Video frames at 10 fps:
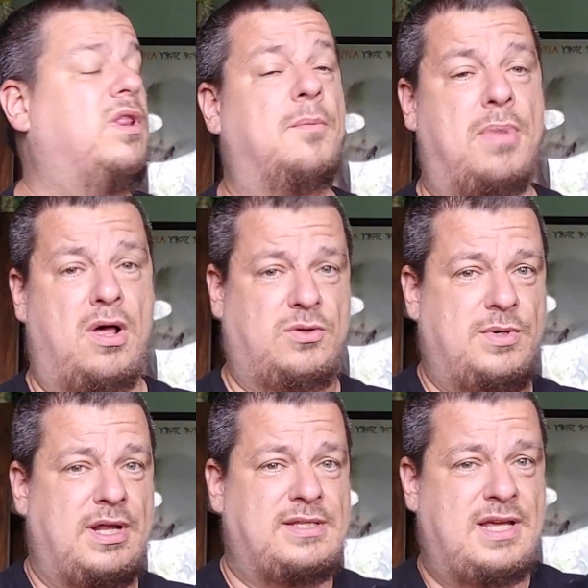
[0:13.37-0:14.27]
Willibald, what
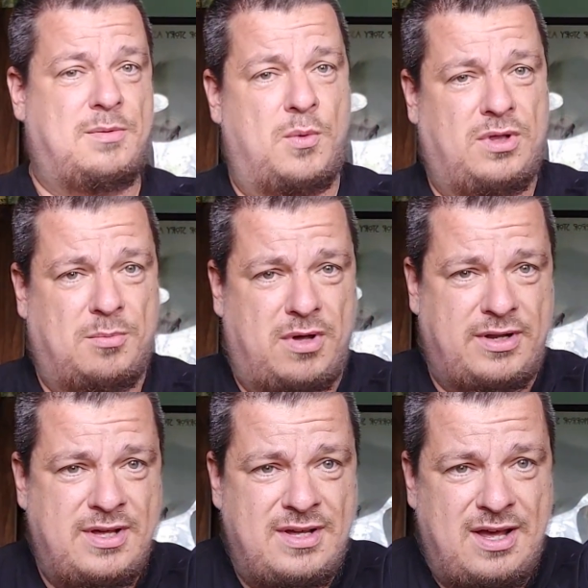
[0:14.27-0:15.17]
can I say about Willibald?
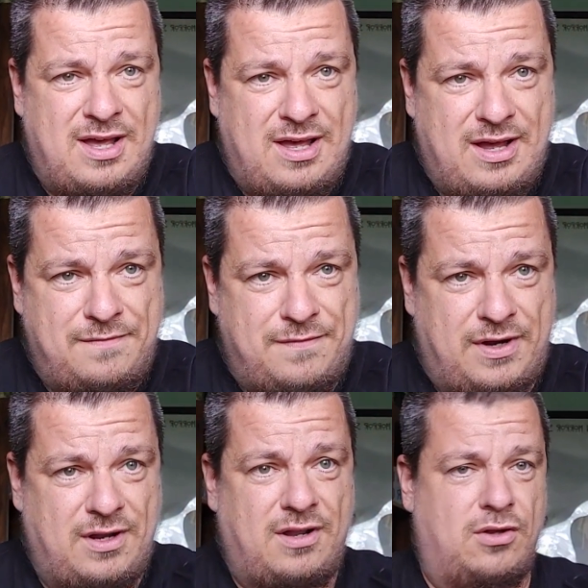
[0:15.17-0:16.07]
I
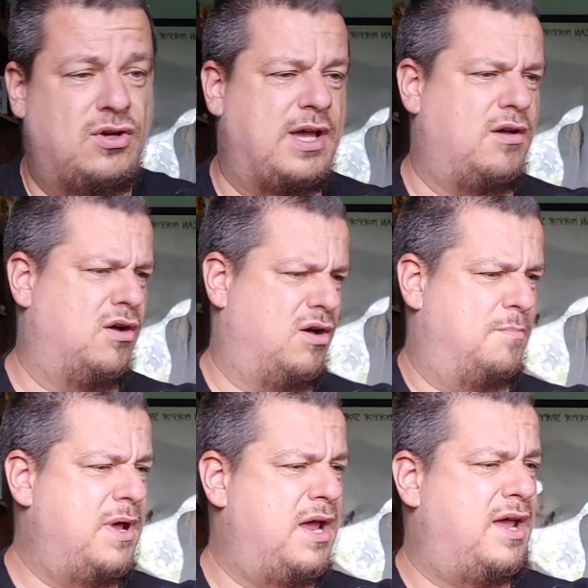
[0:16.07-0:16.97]
freaking love, look at, oh
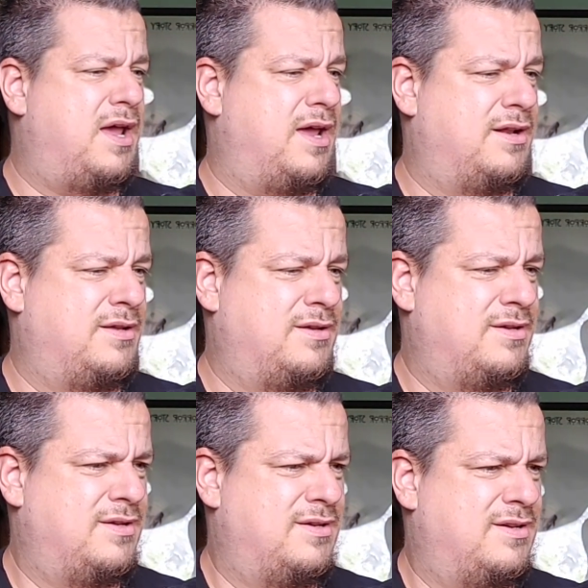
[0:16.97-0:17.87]
man,
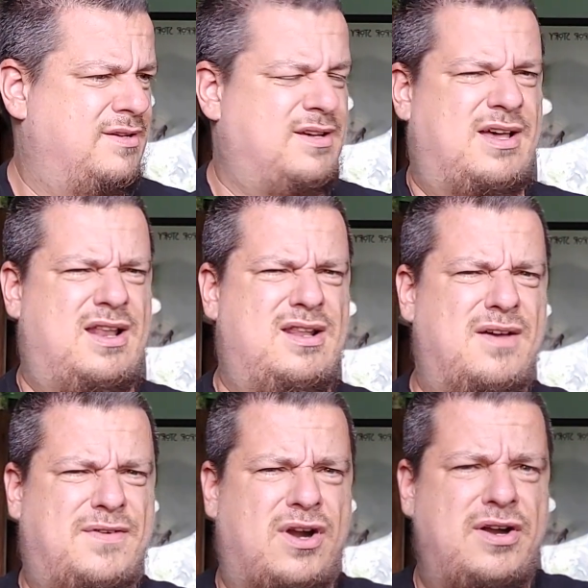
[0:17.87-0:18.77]
I
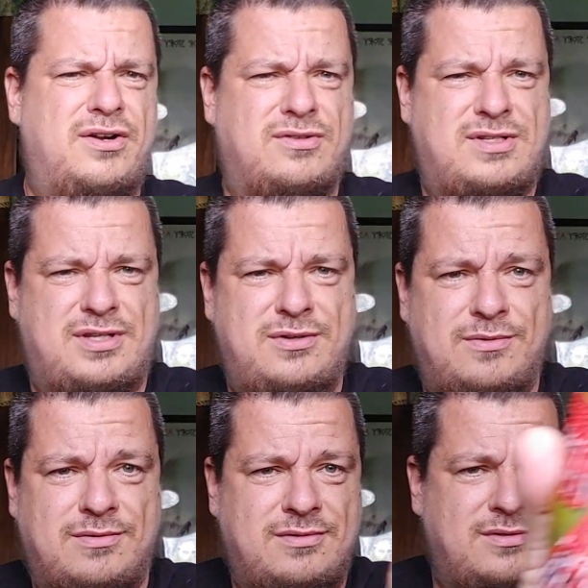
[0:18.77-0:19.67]
love Cardinals
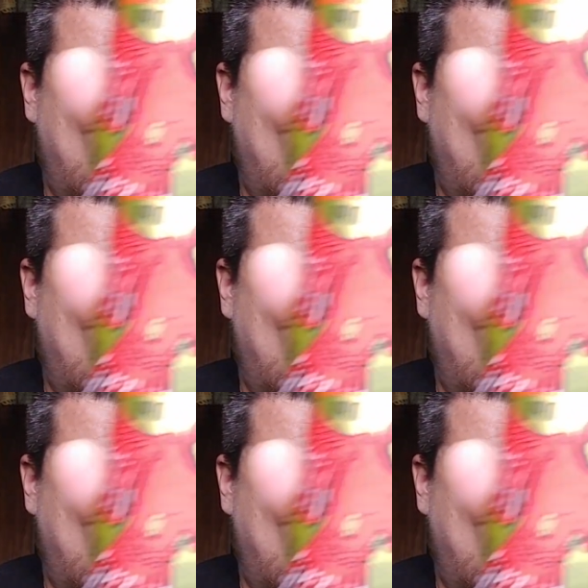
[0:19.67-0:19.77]
too.